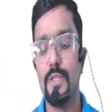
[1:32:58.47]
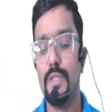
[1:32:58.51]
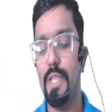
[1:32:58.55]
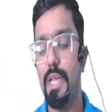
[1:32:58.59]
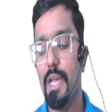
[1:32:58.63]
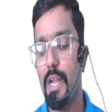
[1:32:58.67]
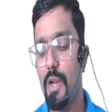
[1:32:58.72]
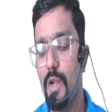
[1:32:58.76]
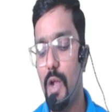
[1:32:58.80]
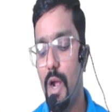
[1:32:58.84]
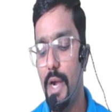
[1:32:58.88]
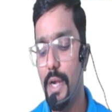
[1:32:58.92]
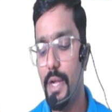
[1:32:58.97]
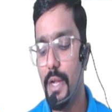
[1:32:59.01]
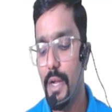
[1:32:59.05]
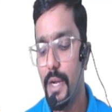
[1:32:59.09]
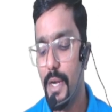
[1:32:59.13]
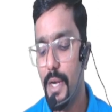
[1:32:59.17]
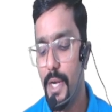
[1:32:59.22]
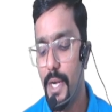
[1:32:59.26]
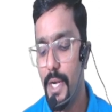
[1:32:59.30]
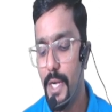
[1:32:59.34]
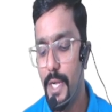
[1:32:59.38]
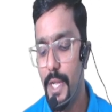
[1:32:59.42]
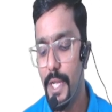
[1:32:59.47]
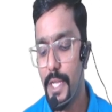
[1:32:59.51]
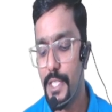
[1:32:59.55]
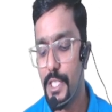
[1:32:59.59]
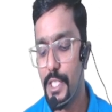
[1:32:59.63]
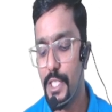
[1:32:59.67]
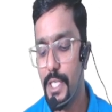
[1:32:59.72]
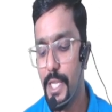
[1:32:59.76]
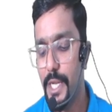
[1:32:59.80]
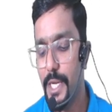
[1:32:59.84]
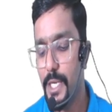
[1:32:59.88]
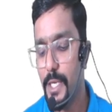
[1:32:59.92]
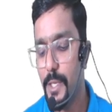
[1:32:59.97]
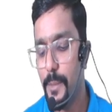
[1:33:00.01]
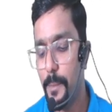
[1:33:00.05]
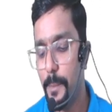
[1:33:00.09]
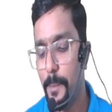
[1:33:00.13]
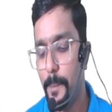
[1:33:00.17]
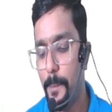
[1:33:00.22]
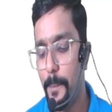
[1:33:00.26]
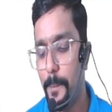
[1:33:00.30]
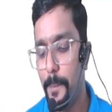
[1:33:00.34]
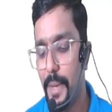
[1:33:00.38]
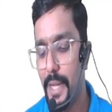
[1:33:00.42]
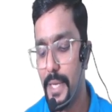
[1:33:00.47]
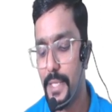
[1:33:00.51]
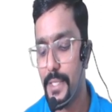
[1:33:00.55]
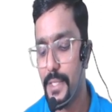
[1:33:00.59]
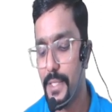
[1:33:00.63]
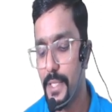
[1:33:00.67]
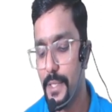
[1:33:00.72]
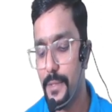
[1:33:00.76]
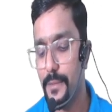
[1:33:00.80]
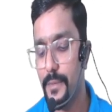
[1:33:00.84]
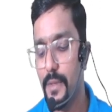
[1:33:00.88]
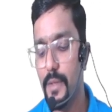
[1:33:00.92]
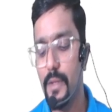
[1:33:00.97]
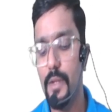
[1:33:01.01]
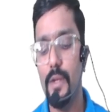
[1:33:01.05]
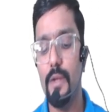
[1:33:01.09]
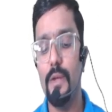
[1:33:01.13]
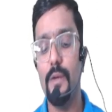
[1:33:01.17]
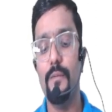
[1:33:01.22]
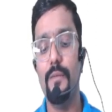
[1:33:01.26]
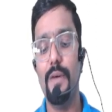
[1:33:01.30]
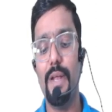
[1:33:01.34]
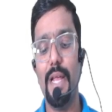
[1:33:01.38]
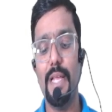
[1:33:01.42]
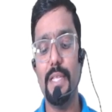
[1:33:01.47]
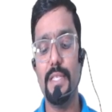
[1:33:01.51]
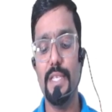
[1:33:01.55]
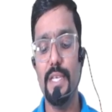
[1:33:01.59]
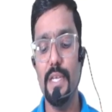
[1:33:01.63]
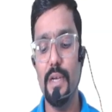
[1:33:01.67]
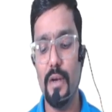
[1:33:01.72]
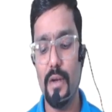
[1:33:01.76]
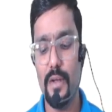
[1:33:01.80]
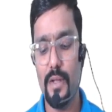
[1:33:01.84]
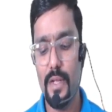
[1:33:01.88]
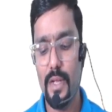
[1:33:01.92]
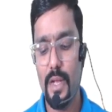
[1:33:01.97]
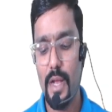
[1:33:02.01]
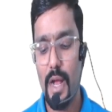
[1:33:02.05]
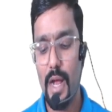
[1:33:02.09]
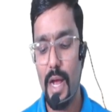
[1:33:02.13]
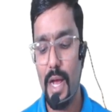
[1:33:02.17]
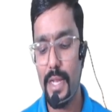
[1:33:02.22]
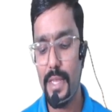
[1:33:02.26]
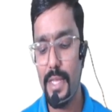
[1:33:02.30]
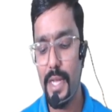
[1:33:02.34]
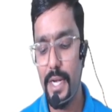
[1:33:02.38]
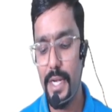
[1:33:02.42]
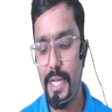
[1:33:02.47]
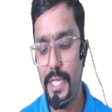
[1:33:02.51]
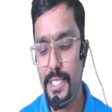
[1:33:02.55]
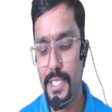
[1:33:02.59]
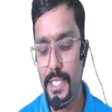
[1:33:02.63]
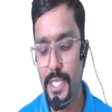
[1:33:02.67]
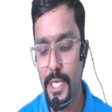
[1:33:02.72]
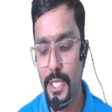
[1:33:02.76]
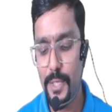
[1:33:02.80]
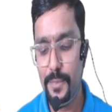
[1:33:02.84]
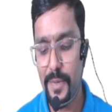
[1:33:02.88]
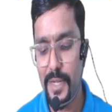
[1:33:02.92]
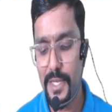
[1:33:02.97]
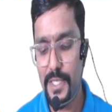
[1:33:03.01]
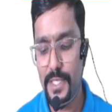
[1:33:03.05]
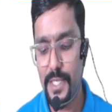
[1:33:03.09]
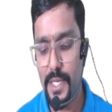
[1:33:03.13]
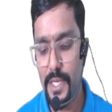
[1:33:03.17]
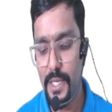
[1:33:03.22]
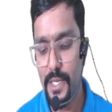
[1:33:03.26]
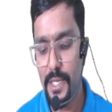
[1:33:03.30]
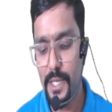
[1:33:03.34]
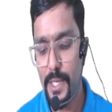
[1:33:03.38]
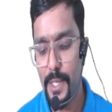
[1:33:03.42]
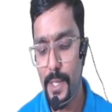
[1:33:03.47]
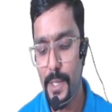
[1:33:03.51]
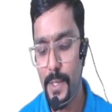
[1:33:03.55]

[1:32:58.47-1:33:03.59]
They are not distinct person. Whereas here, are they distinct person?